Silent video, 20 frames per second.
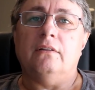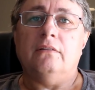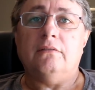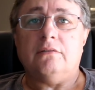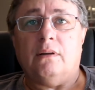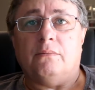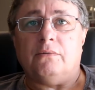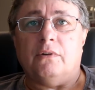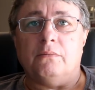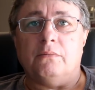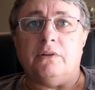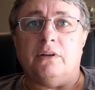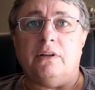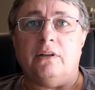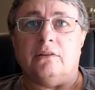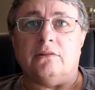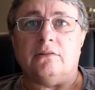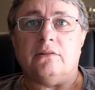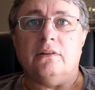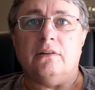Sometimes it
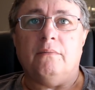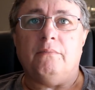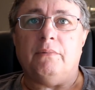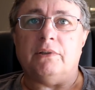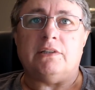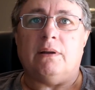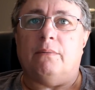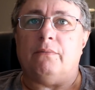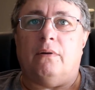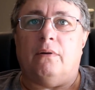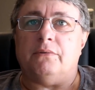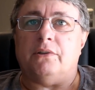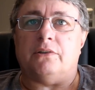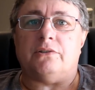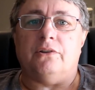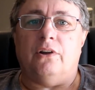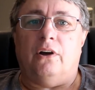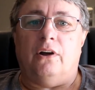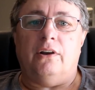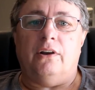is, but sometimes
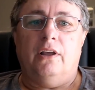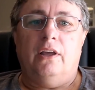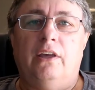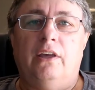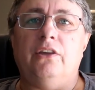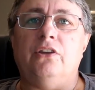it's not.